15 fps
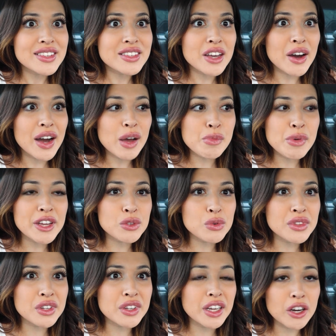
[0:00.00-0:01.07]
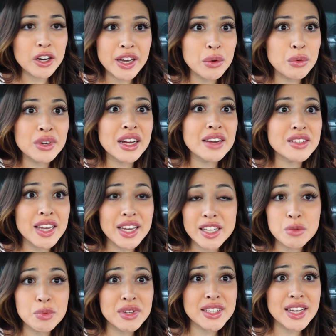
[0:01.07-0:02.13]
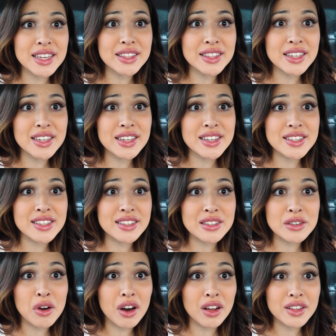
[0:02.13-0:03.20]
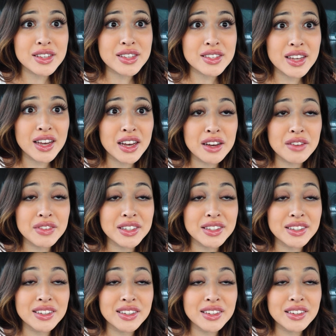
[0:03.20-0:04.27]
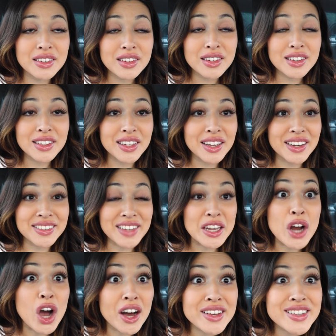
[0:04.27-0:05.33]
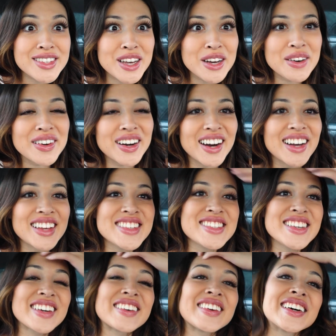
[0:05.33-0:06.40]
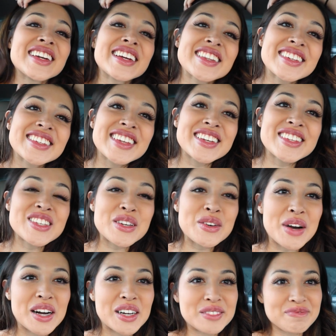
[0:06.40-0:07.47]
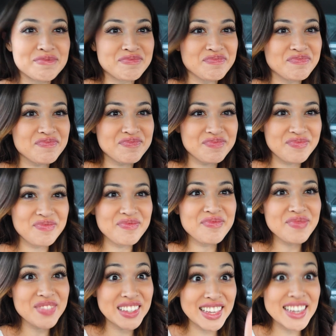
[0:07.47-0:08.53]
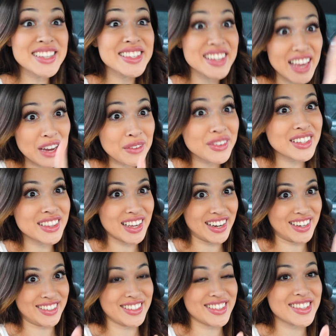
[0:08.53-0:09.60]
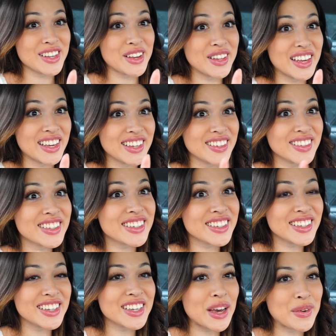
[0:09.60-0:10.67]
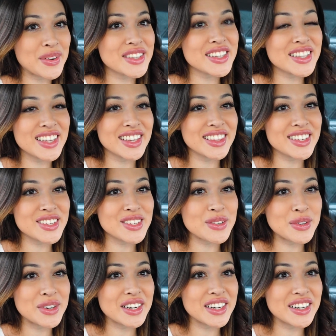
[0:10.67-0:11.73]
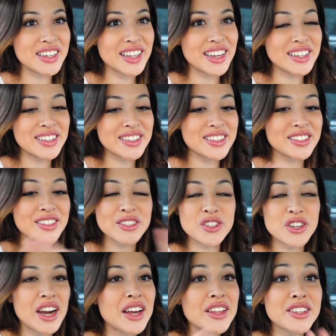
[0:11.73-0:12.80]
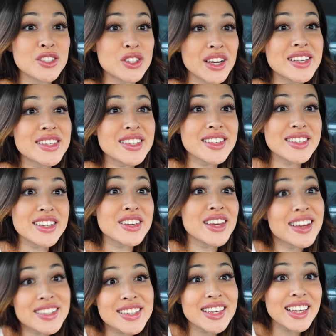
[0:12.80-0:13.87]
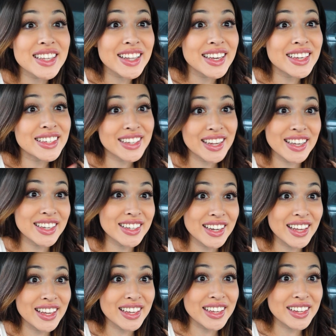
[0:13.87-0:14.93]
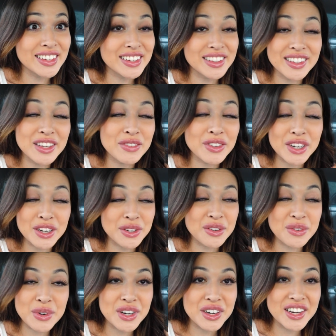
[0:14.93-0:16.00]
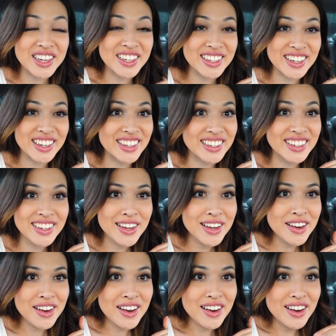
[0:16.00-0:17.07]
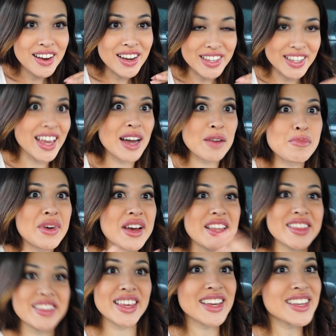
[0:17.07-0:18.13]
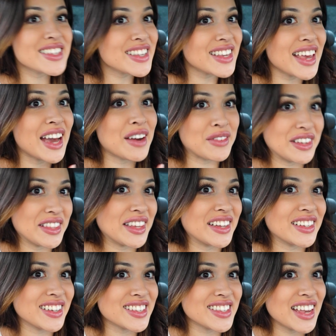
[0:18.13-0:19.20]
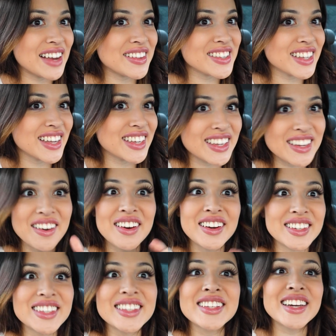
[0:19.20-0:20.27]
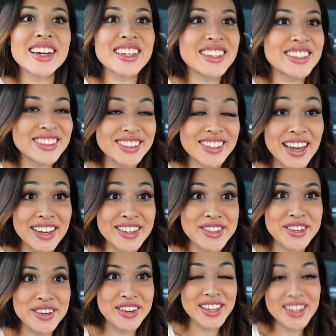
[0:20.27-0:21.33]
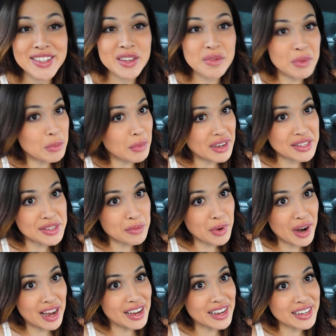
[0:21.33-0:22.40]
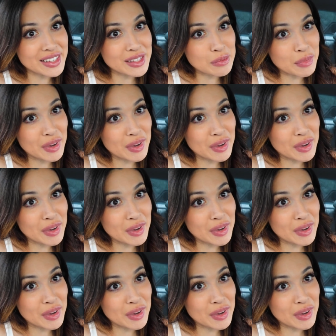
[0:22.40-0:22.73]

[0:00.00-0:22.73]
So I picked one. They're like, okay, we're going to have to expedite this and do all this stuff, and... Yeah, and also another thing too, they see everything. So like you literally go into like the store or like try on the dresses and you have to get like naked and leave your underwear on and yeah, but they see everything because they have to like get all in there and yeah, so that took me by surprise.